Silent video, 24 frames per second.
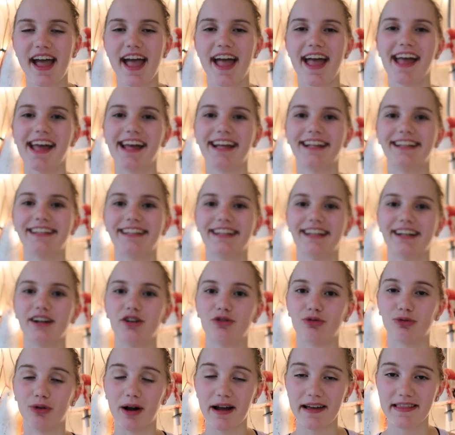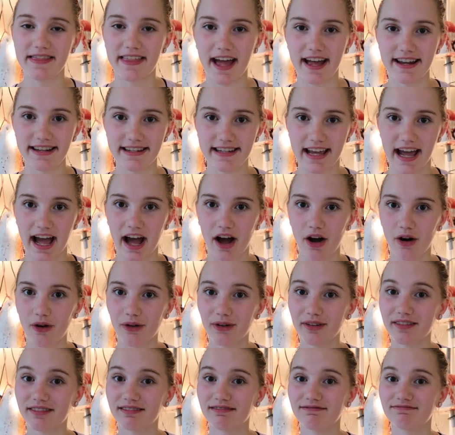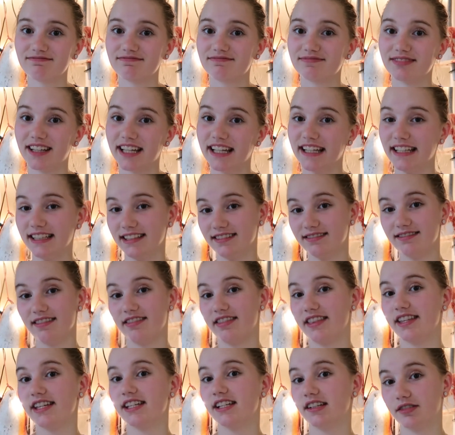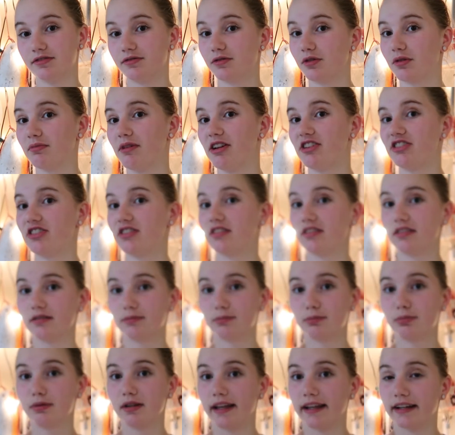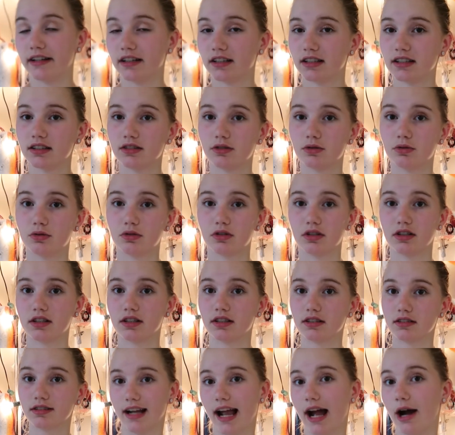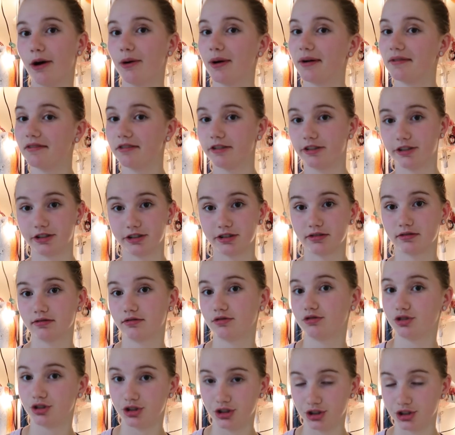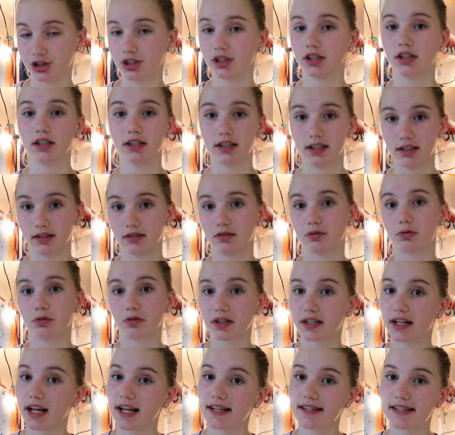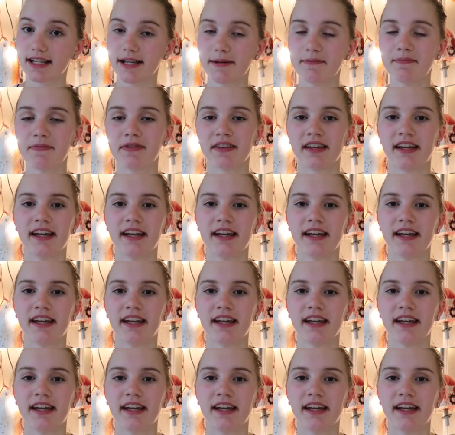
and write that down in the aforementioned planner or however you're gonna organize it,